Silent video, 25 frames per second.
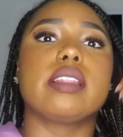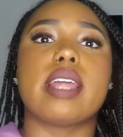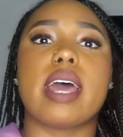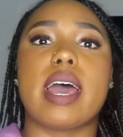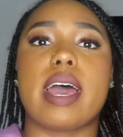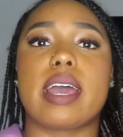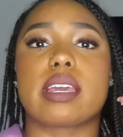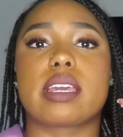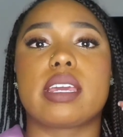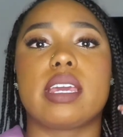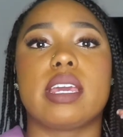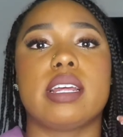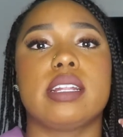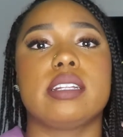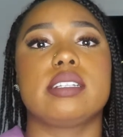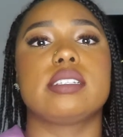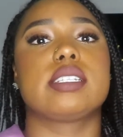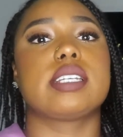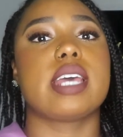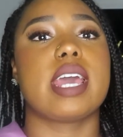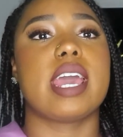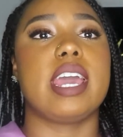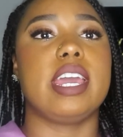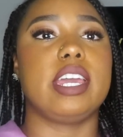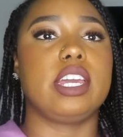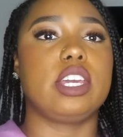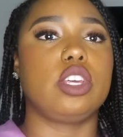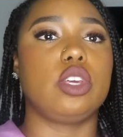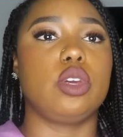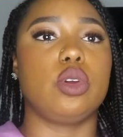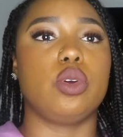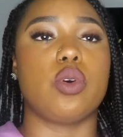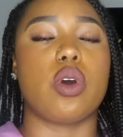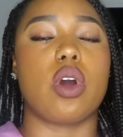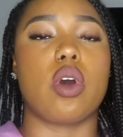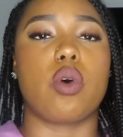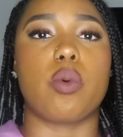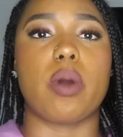that can take
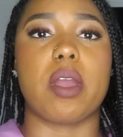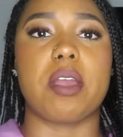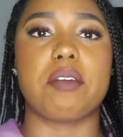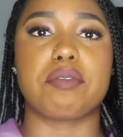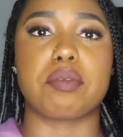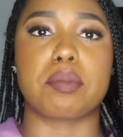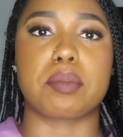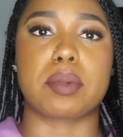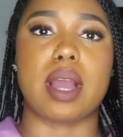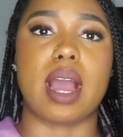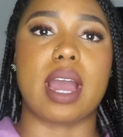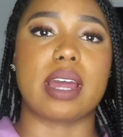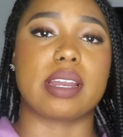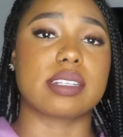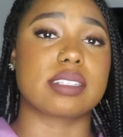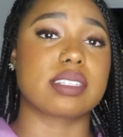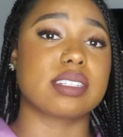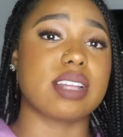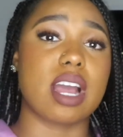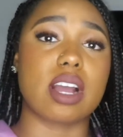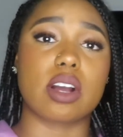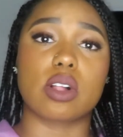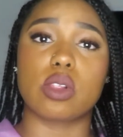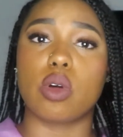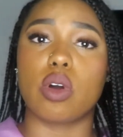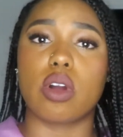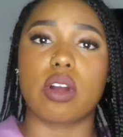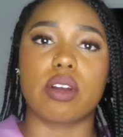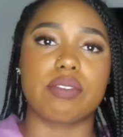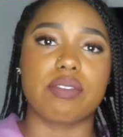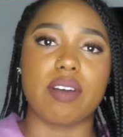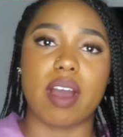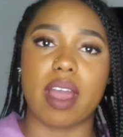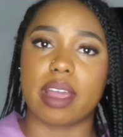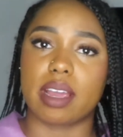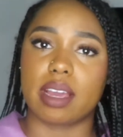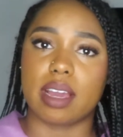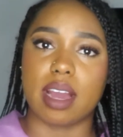you away from God. It's not
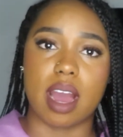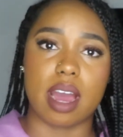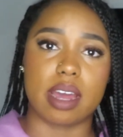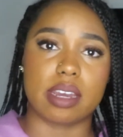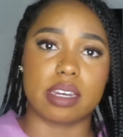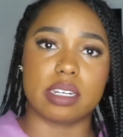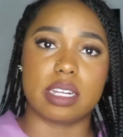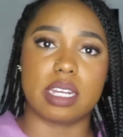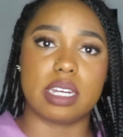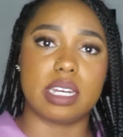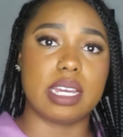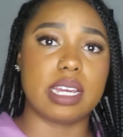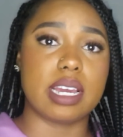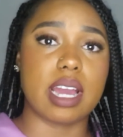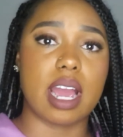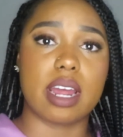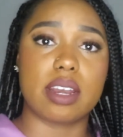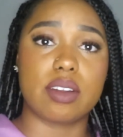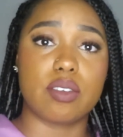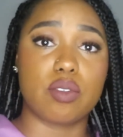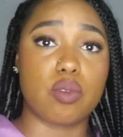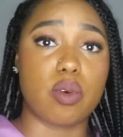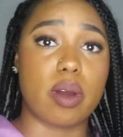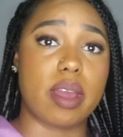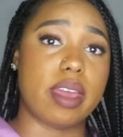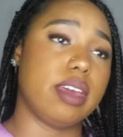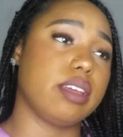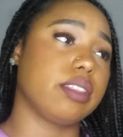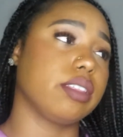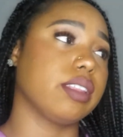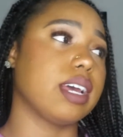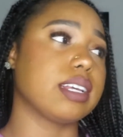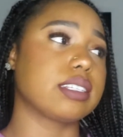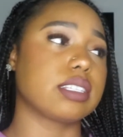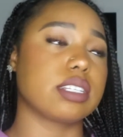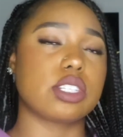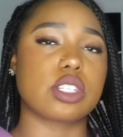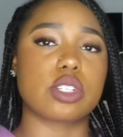glorifying God in any kind of way,
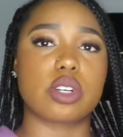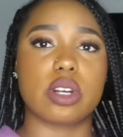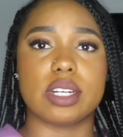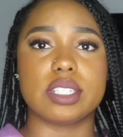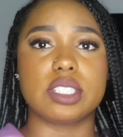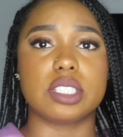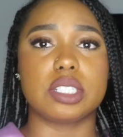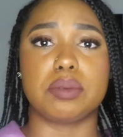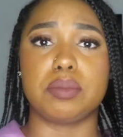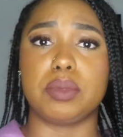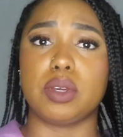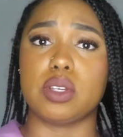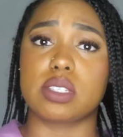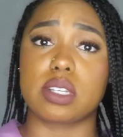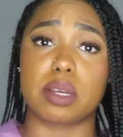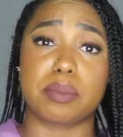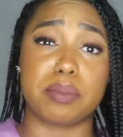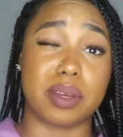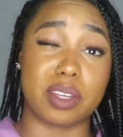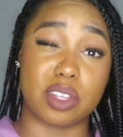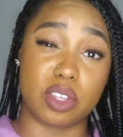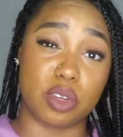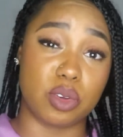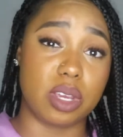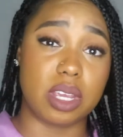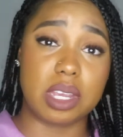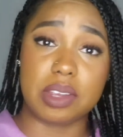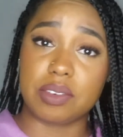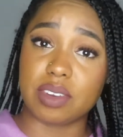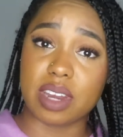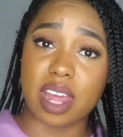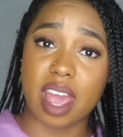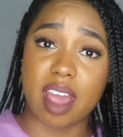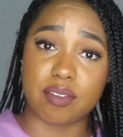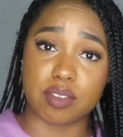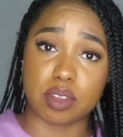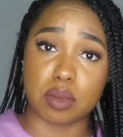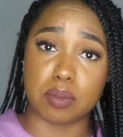unless it's Christian music, but you even
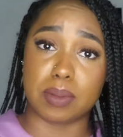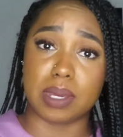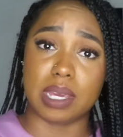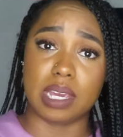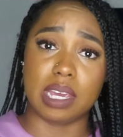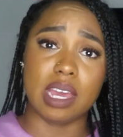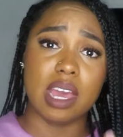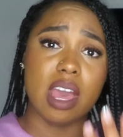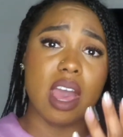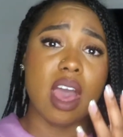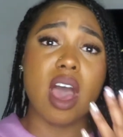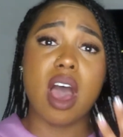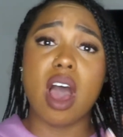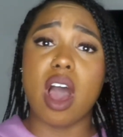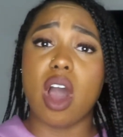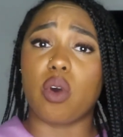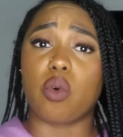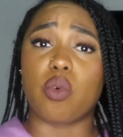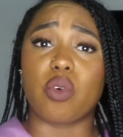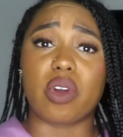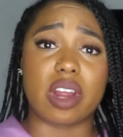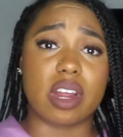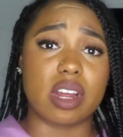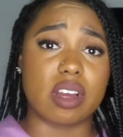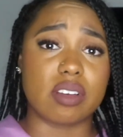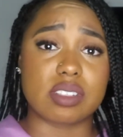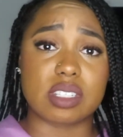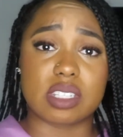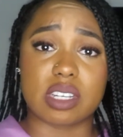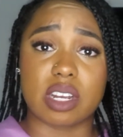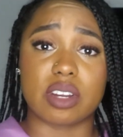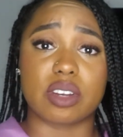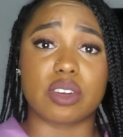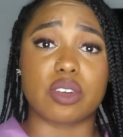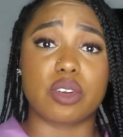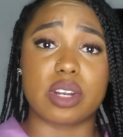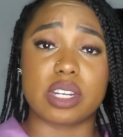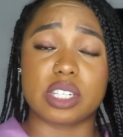have to be aware of
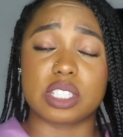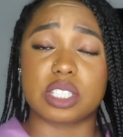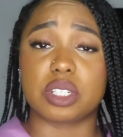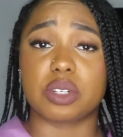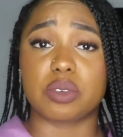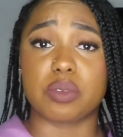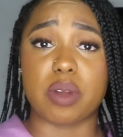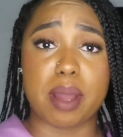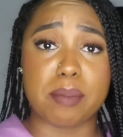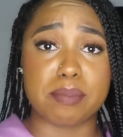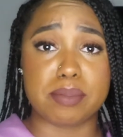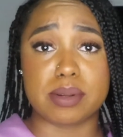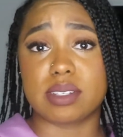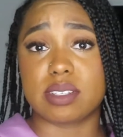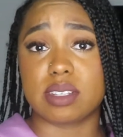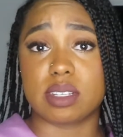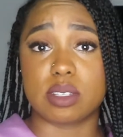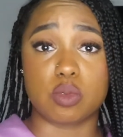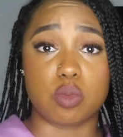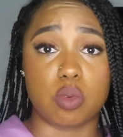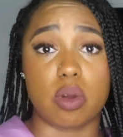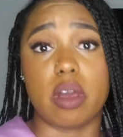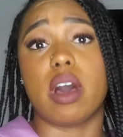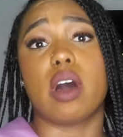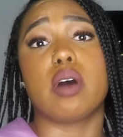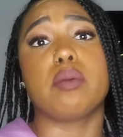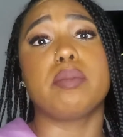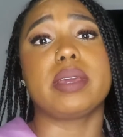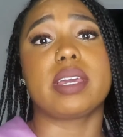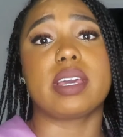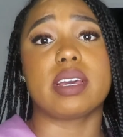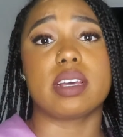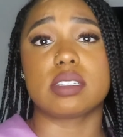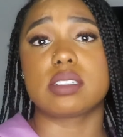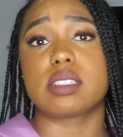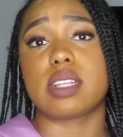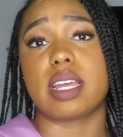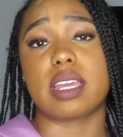certain Christian rappers as well,
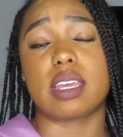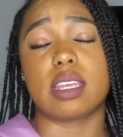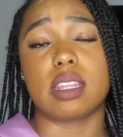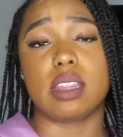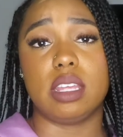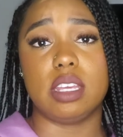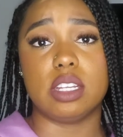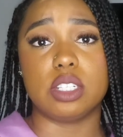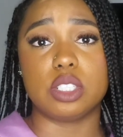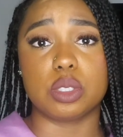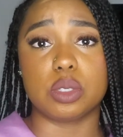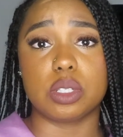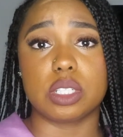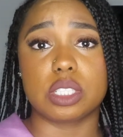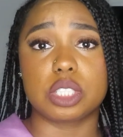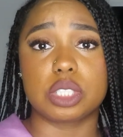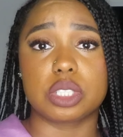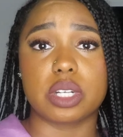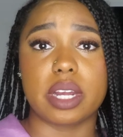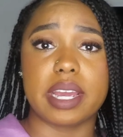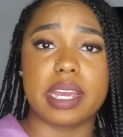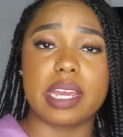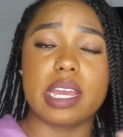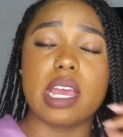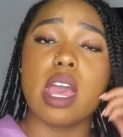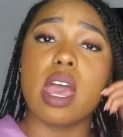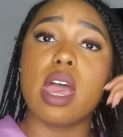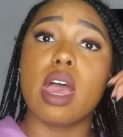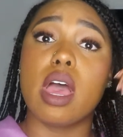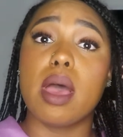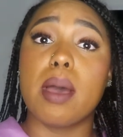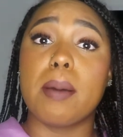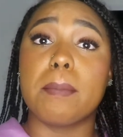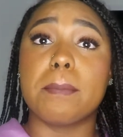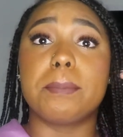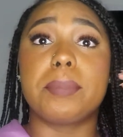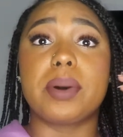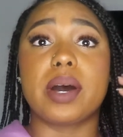because they can lead you astray.
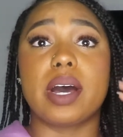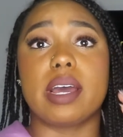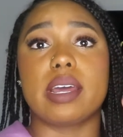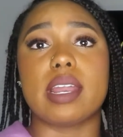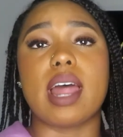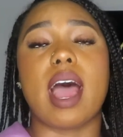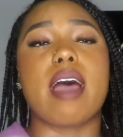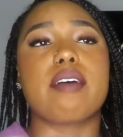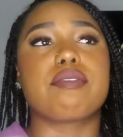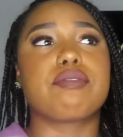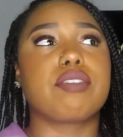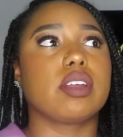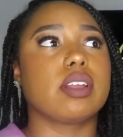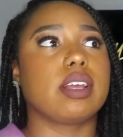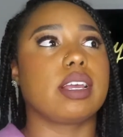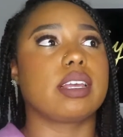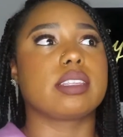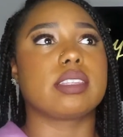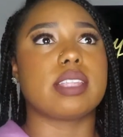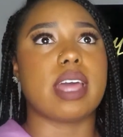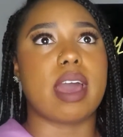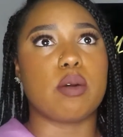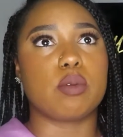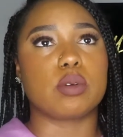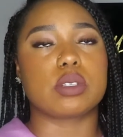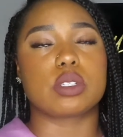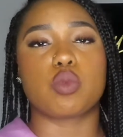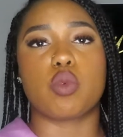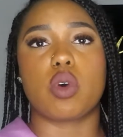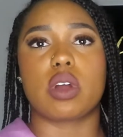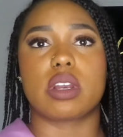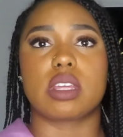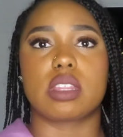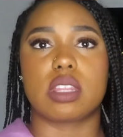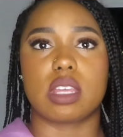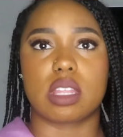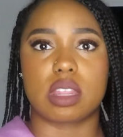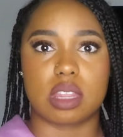But I feel like that was one
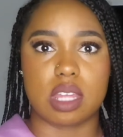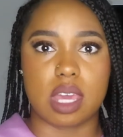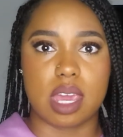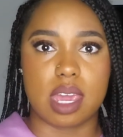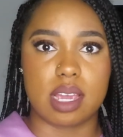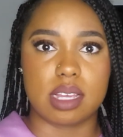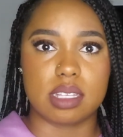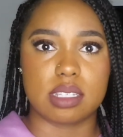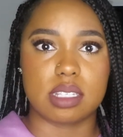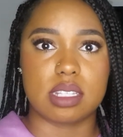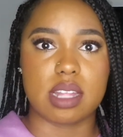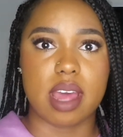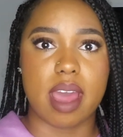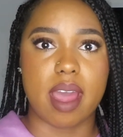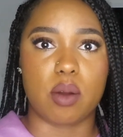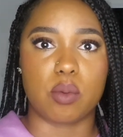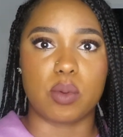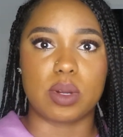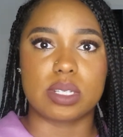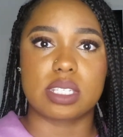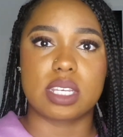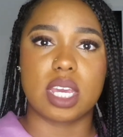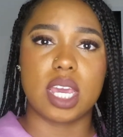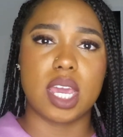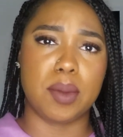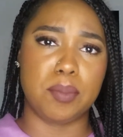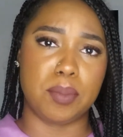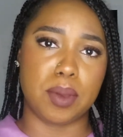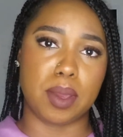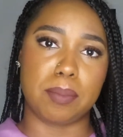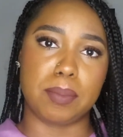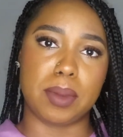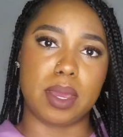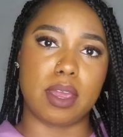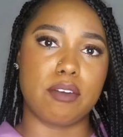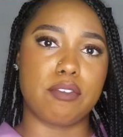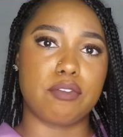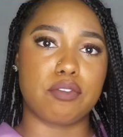of the things that was keeping
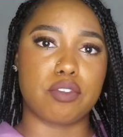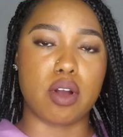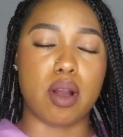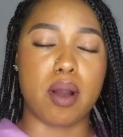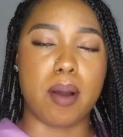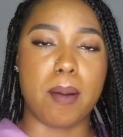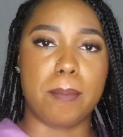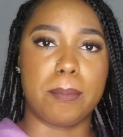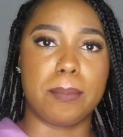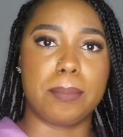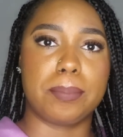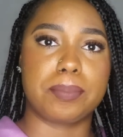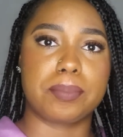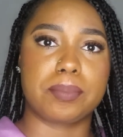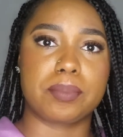me from